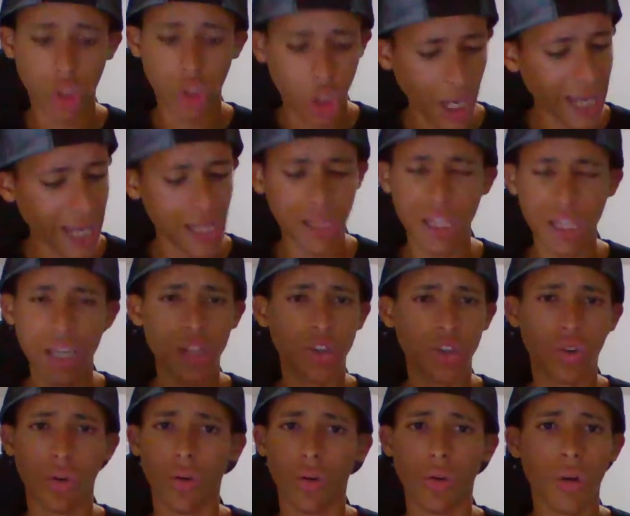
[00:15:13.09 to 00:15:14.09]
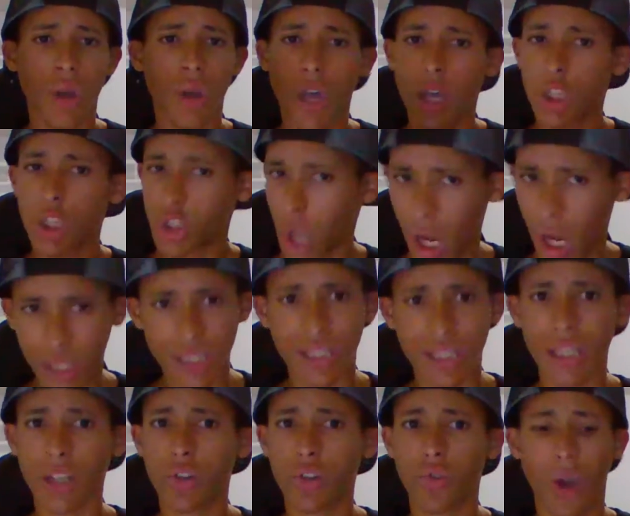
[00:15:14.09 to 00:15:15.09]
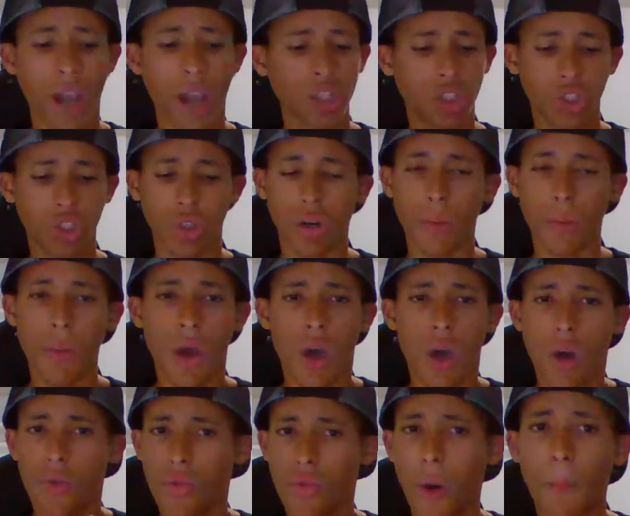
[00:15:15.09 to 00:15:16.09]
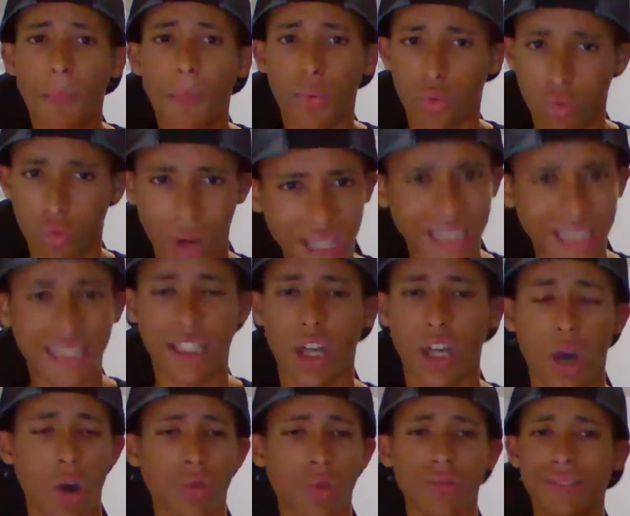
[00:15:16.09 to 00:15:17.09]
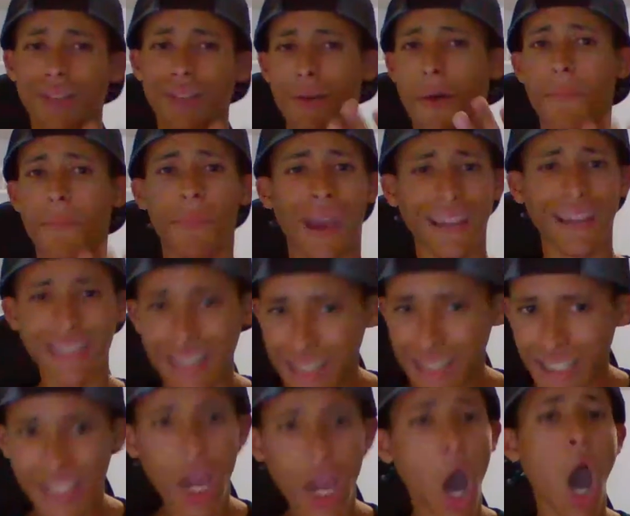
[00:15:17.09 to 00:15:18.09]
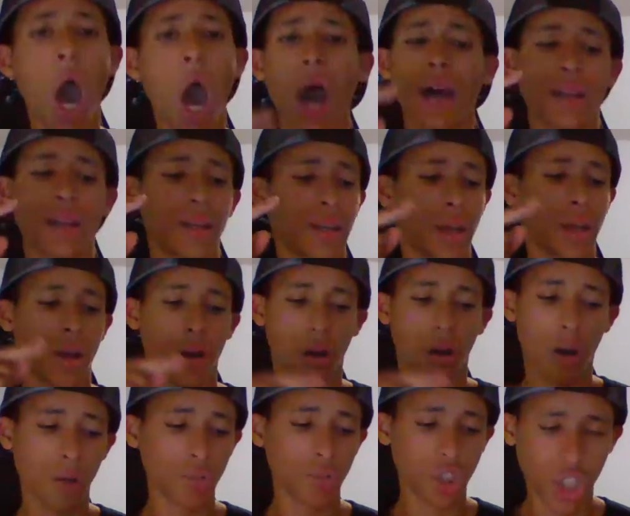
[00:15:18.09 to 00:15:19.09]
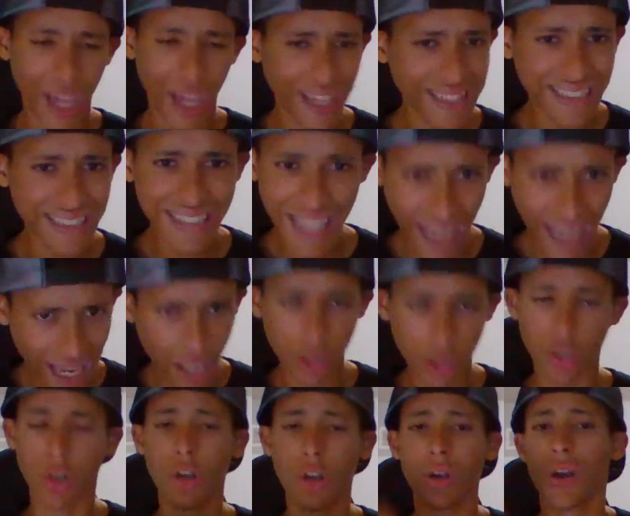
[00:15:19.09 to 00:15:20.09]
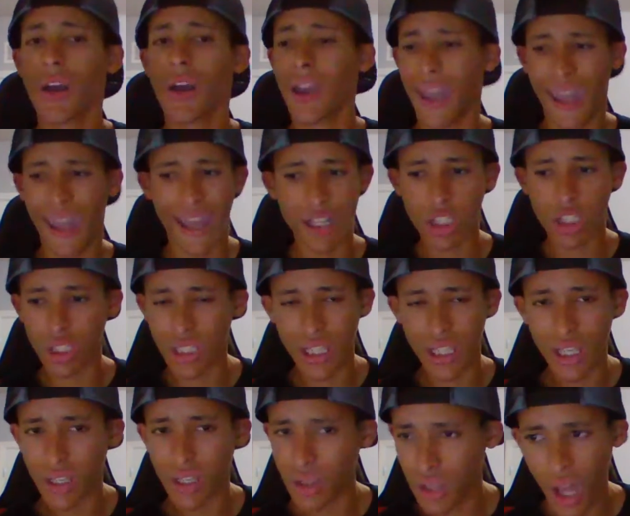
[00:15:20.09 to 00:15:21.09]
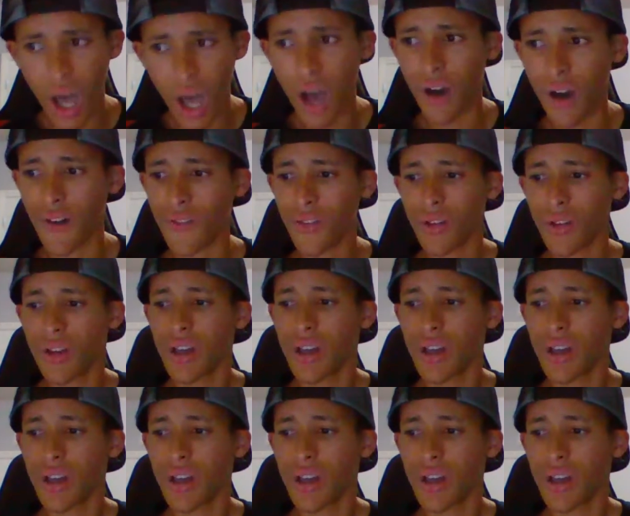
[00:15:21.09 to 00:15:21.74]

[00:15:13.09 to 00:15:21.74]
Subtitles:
Jay Lethal, Jonathan Gresham, the Briscoes, Mandy Leon, Shane Taylor, Angelina Love.